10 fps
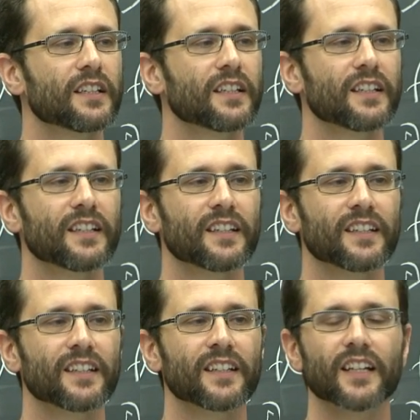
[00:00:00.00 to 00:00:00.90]
uh,
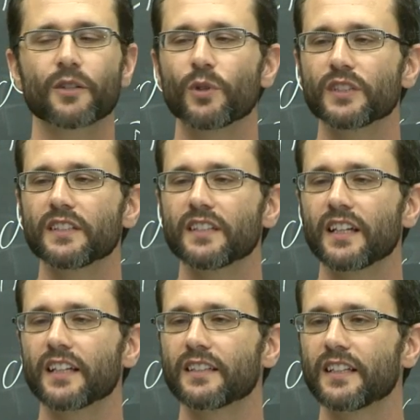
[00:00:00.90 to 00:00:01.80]
a quantity
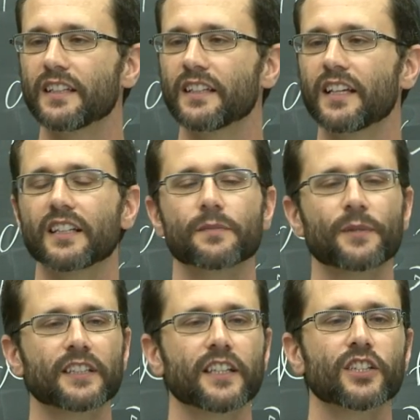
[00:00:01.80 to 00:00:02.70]
like the
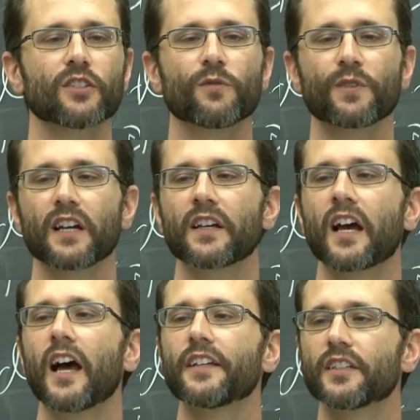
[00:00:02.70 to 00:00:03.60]
expectation of a
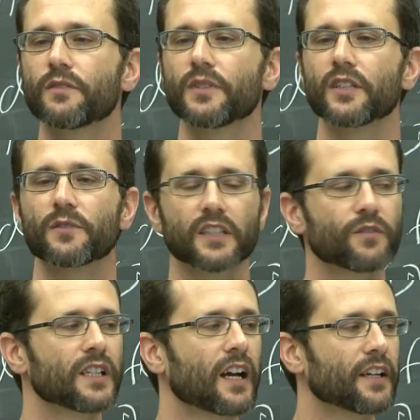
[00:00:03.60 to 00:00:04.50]
high degree, or
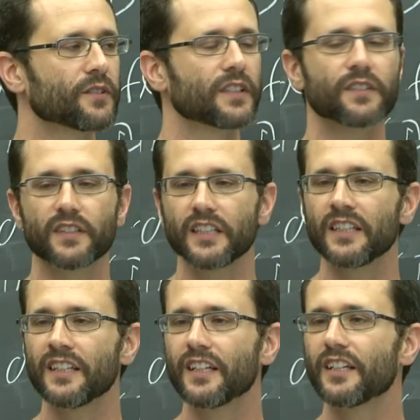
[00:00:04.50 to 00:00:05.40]
degree higher than d,